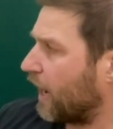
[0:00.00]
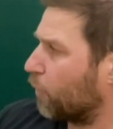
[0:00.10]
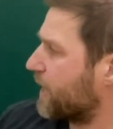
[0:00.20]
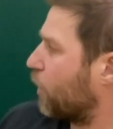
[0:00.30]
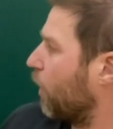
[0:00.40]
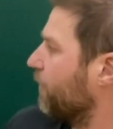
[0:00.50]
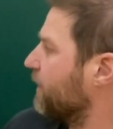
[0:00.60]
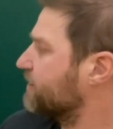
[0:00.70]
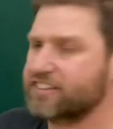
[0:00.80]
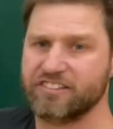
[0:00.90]
We call
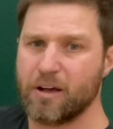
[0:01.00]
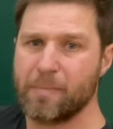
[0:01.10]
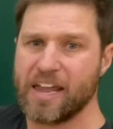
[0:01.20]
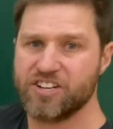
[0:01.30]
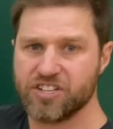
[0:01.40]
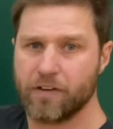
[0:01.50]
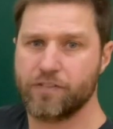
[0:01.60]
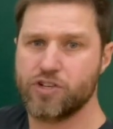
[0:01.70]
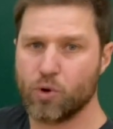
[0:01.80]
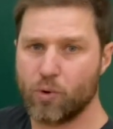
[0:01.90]
this the summation
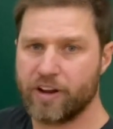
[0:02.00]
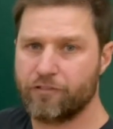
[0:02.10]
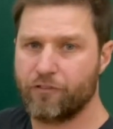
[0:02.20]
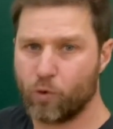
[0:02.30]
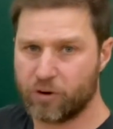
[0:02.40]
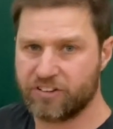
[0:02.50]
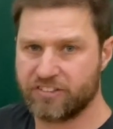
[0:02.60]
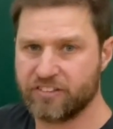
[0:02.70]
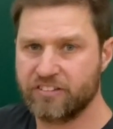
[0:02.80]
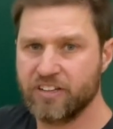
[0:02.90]
of joint
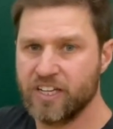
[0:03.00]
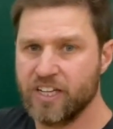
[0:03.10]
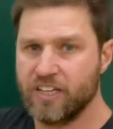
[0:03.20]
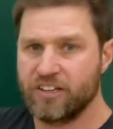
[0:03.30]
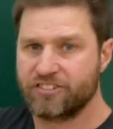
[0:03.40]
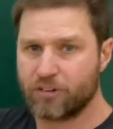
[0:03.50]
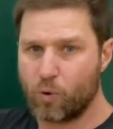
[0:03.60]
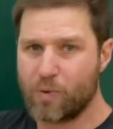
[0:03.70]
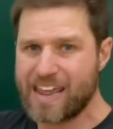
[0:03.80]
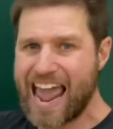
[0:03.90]
forces.
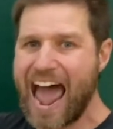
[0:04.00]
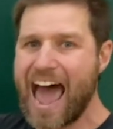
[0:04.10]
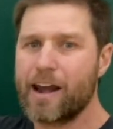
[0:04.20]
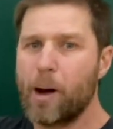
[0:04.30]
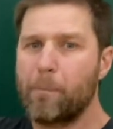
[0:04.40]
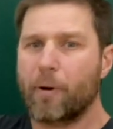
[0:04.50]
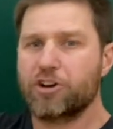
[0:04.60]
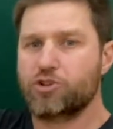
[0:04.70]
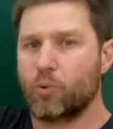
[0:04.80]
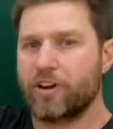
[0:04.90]
So we add up
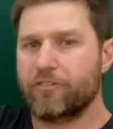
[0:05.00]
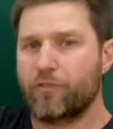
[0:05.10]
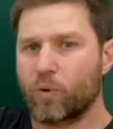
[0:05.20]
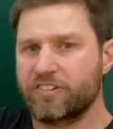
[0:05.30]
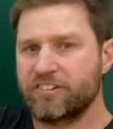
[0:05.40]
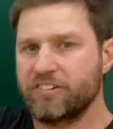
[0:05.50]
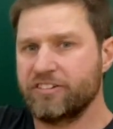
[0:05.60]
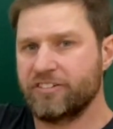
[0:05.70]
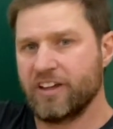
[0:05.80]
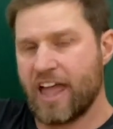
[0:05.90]
our joint
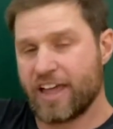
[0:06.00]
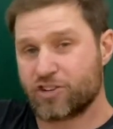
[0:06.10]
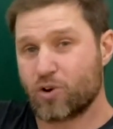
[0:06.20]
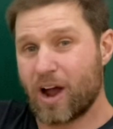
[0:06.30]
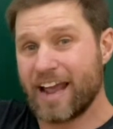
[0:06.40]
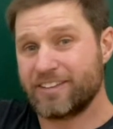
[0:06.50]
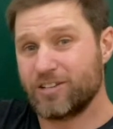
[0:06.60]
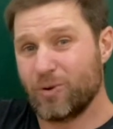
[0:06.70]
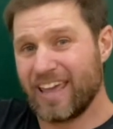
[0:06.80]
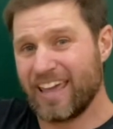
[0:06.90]
forces and try
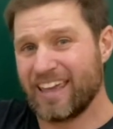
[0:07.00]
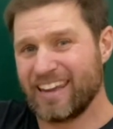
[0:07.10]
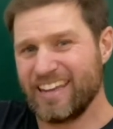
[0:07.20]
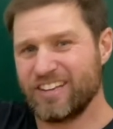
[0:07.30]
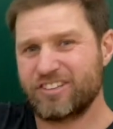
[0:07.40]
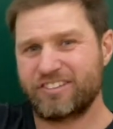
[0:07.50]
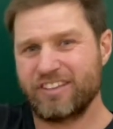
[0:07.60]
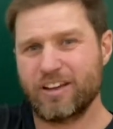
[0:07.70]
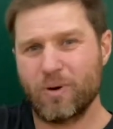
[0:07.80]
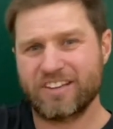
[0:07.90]
to hit each
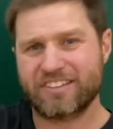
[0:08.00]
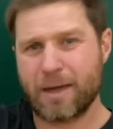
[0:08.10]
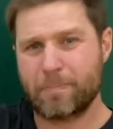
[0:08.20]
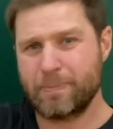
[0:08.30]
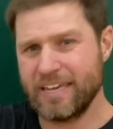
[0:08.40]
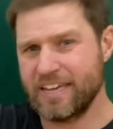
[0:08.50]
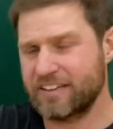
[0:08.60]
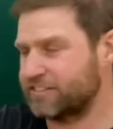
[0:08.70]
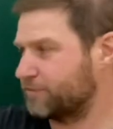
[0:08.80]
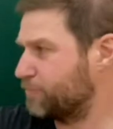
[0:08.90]
sequence at
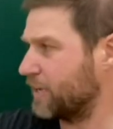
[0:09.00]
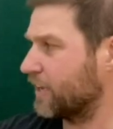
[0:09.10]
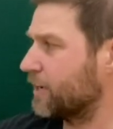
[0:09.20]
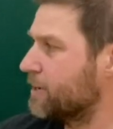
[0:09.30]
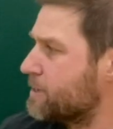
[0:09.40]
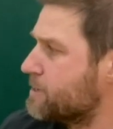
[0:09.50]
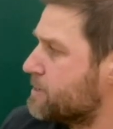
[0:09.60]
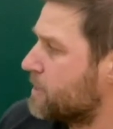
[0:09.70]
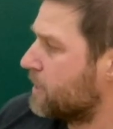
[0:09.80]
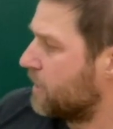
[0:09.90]
peak speed.
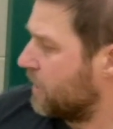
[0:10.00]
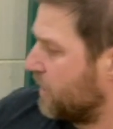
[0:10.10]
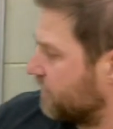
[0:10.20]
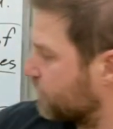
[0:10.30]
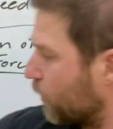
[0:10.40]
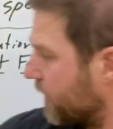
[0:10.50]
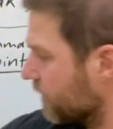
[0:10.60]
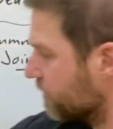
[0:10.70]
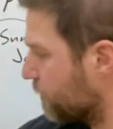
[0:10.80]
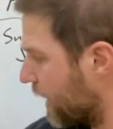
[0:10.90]
So
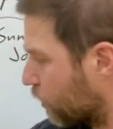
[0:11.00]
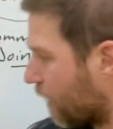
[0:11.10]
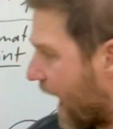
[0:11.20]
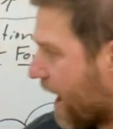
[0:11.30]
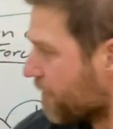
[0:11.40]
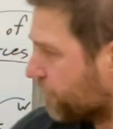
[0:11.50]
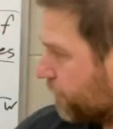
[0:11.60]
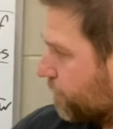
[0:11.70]
here's my graph.